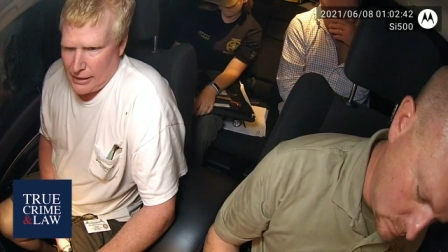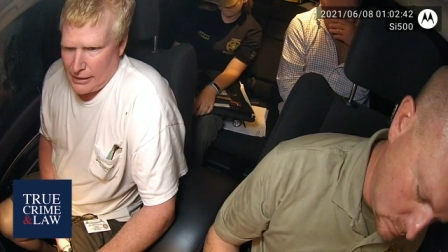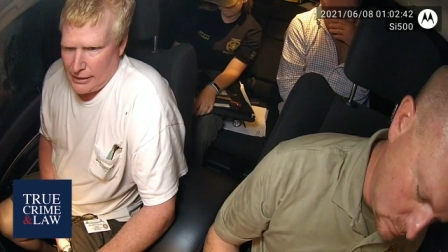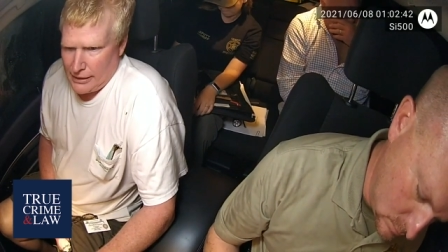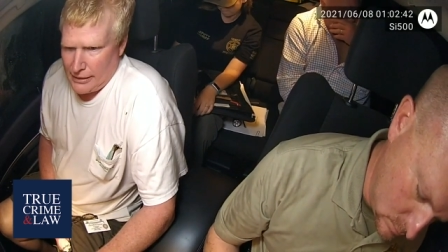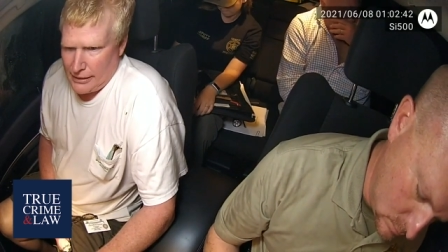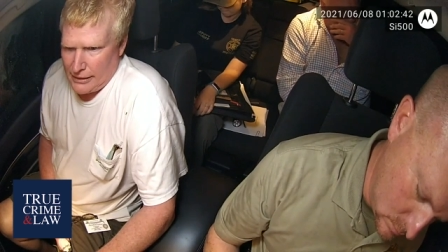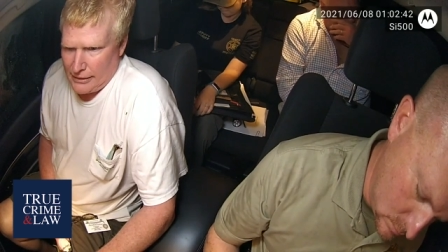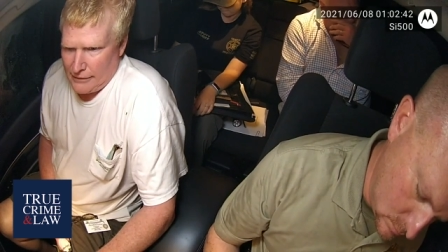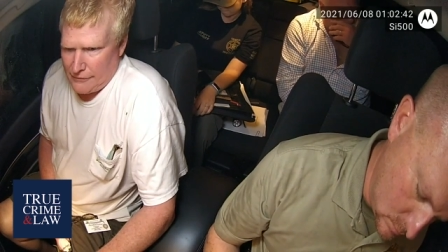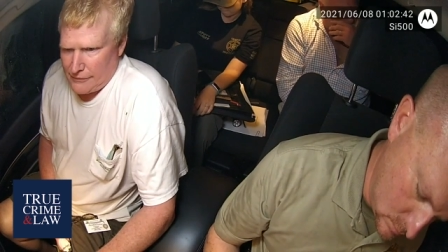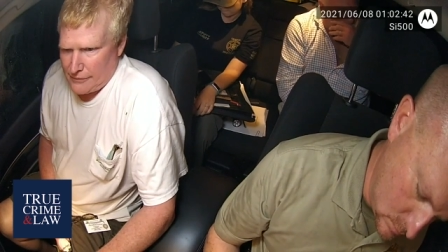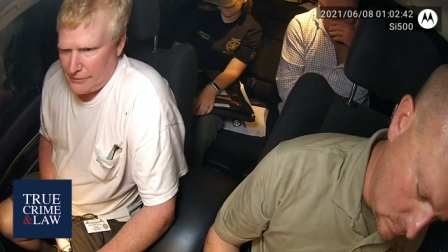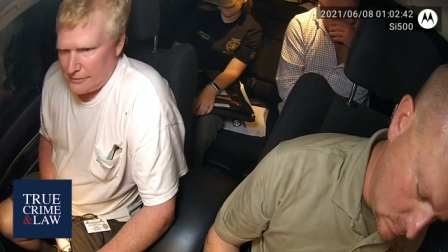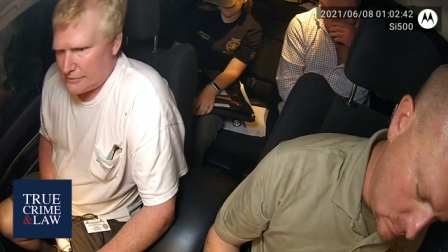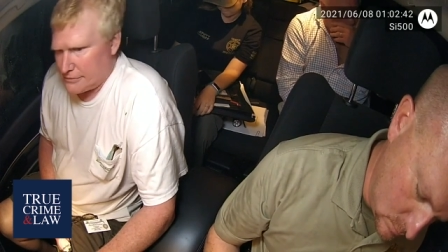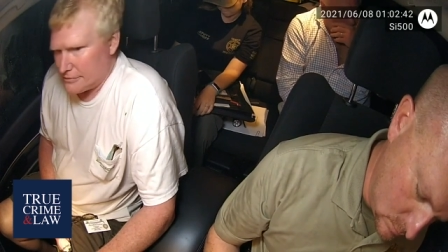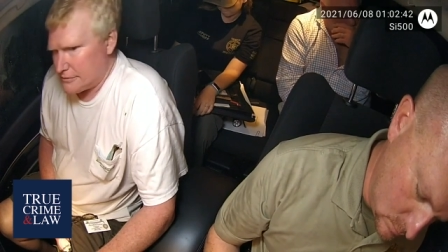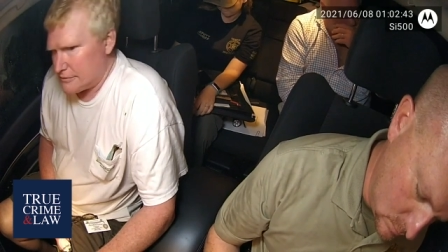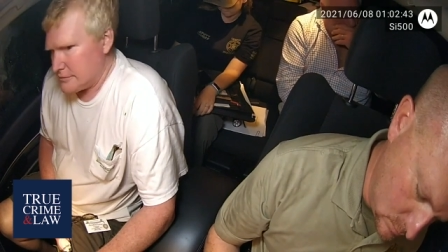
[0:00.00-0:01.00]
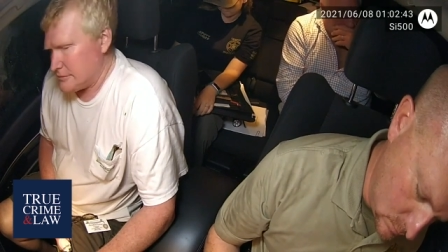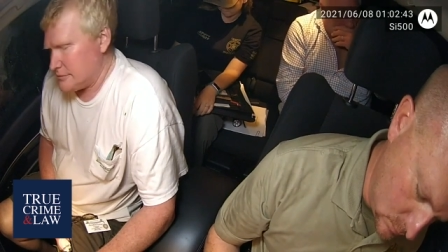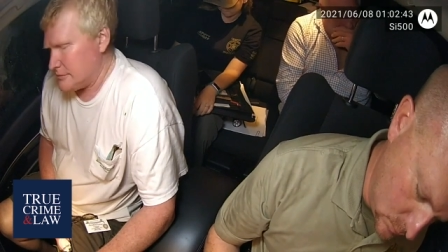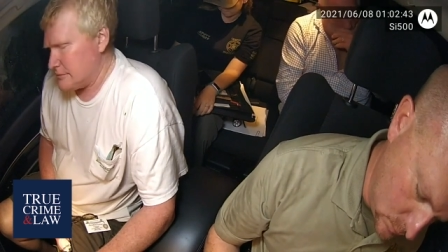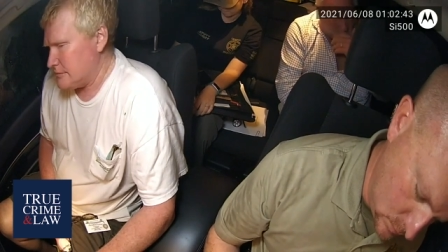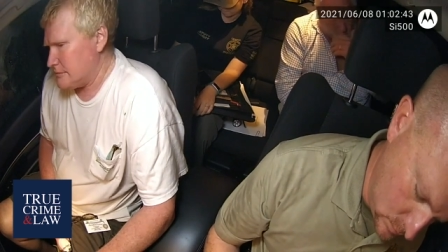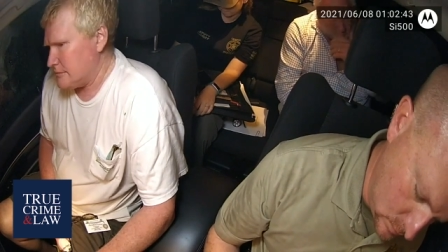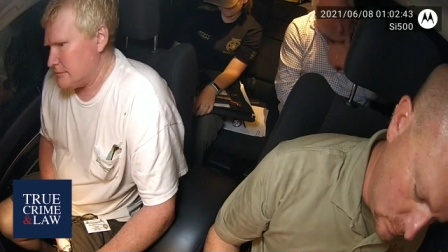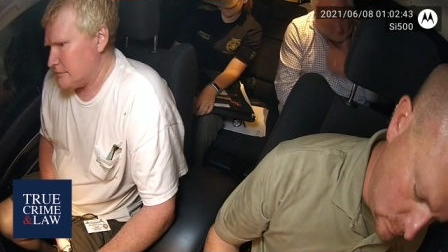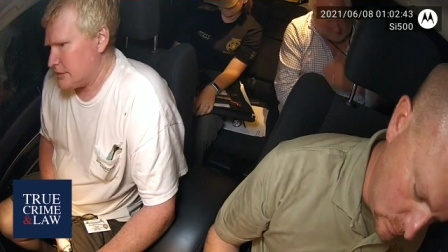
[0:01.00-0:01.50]
I left.
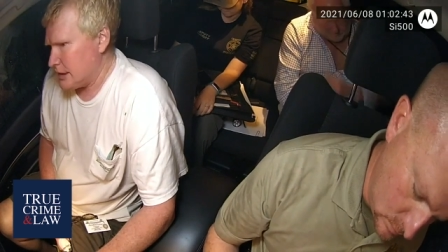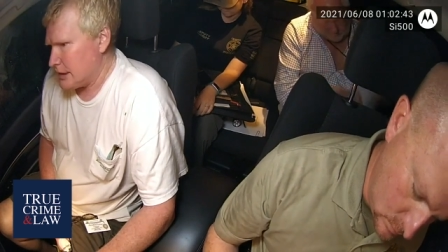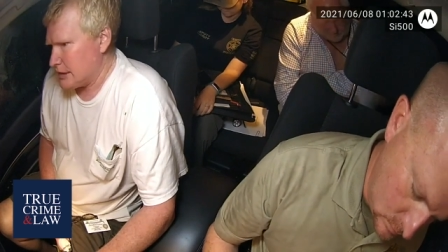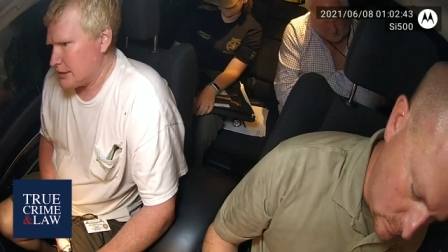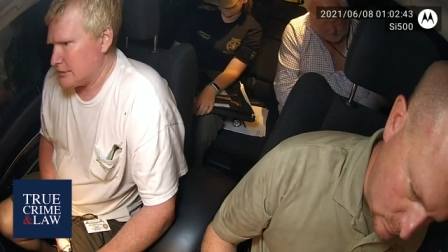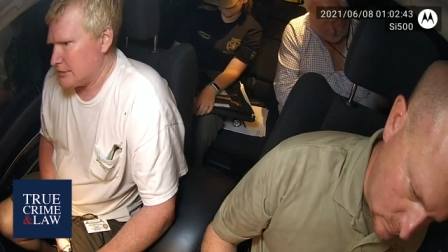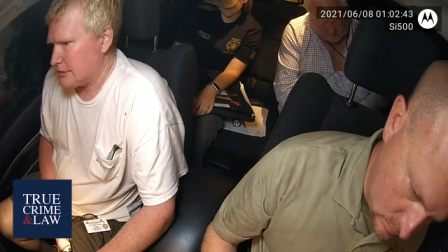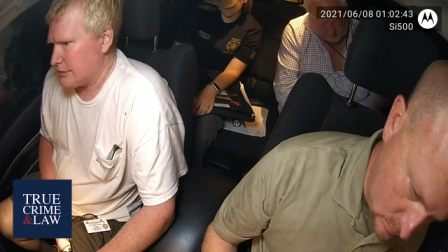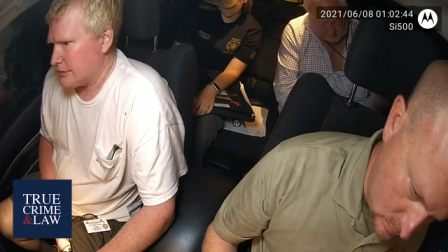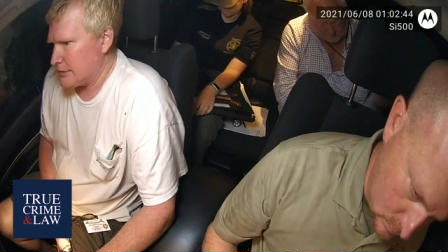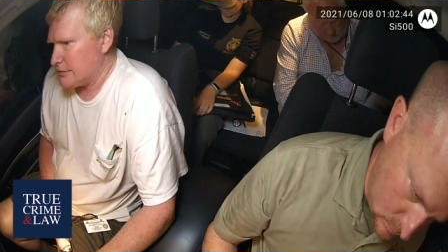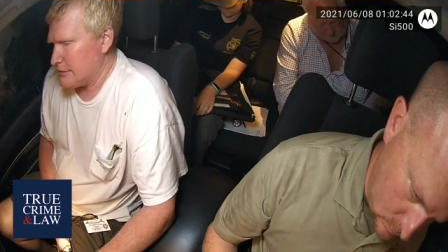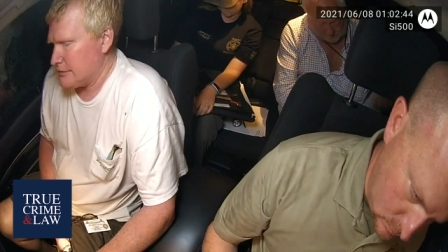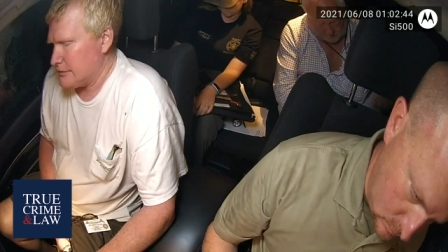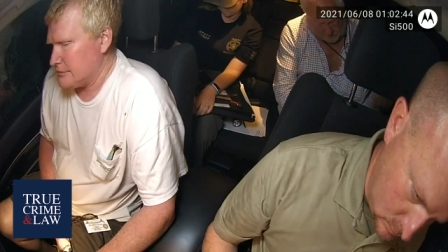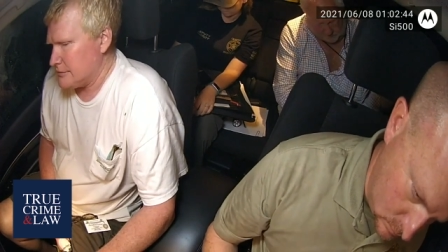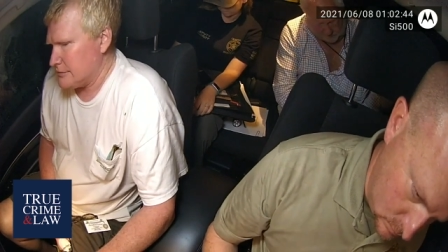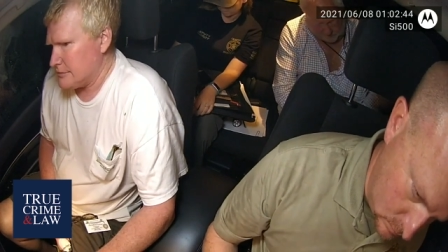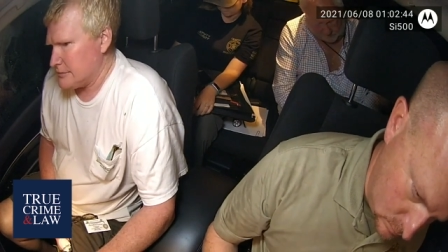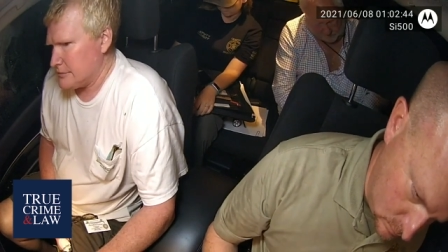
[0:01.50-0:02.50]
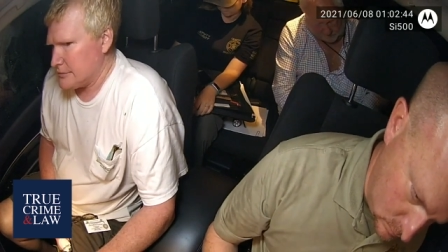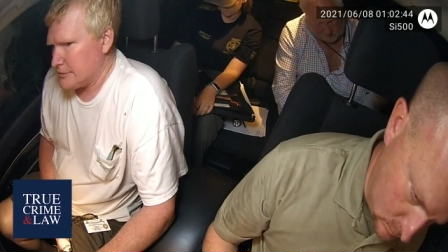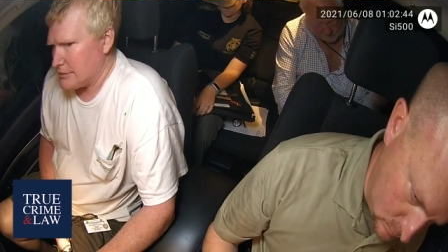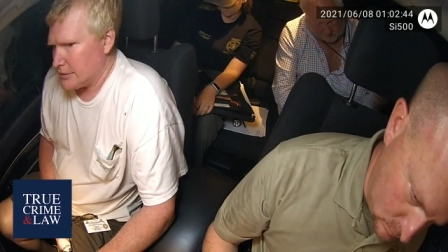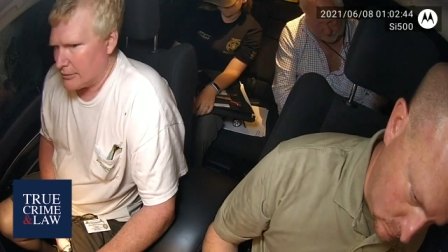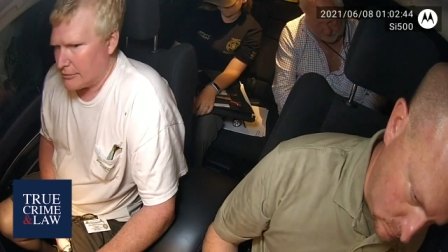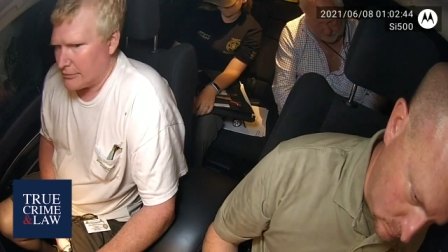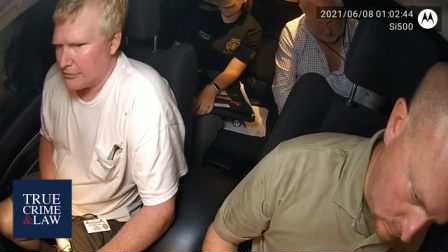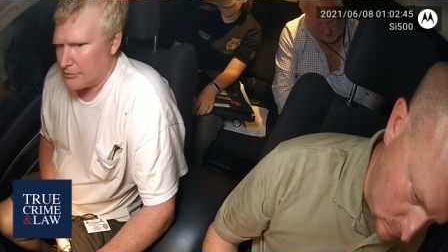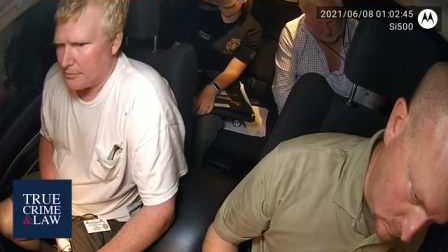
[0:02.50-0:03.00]
Texted her,
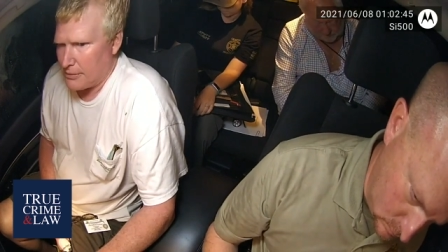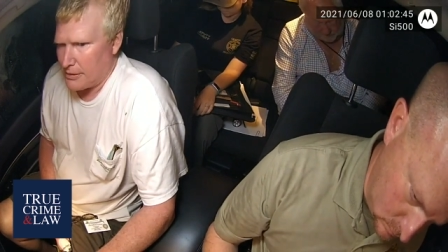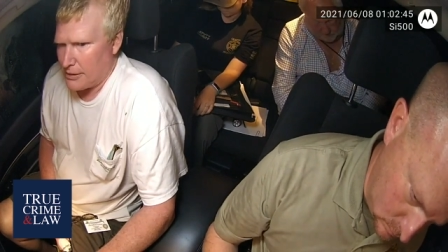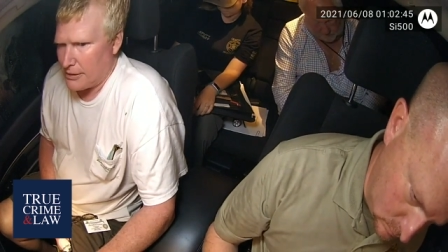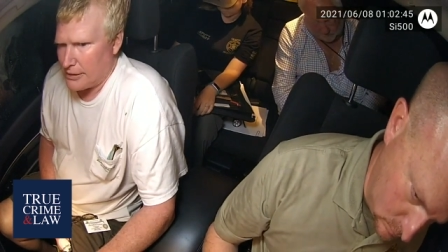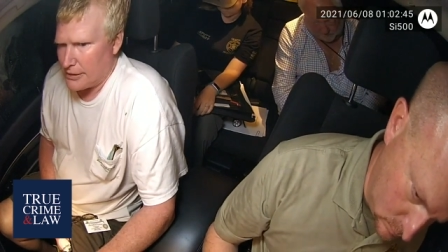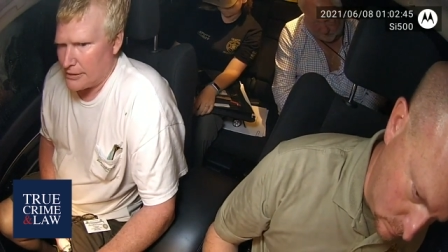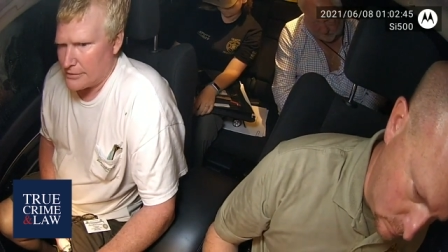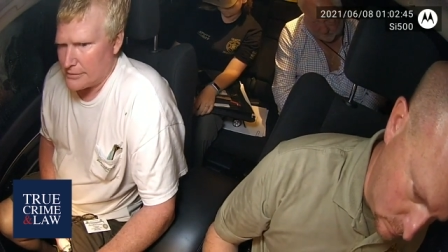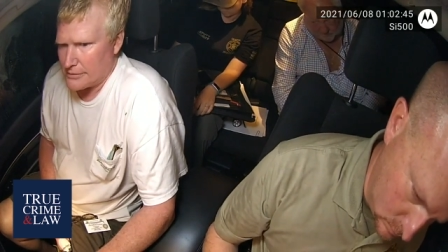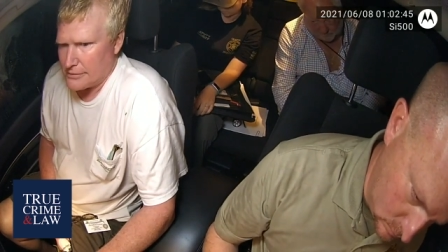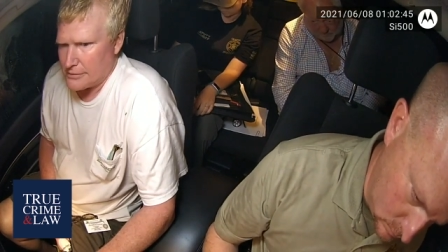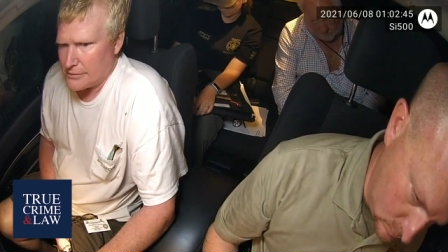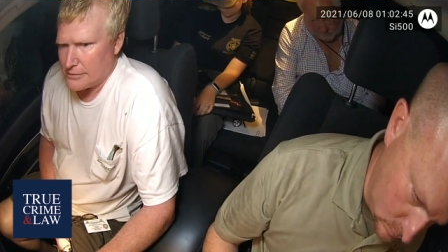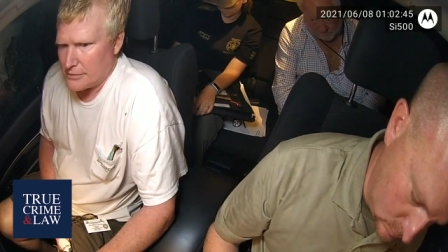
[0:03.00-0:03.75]
no response.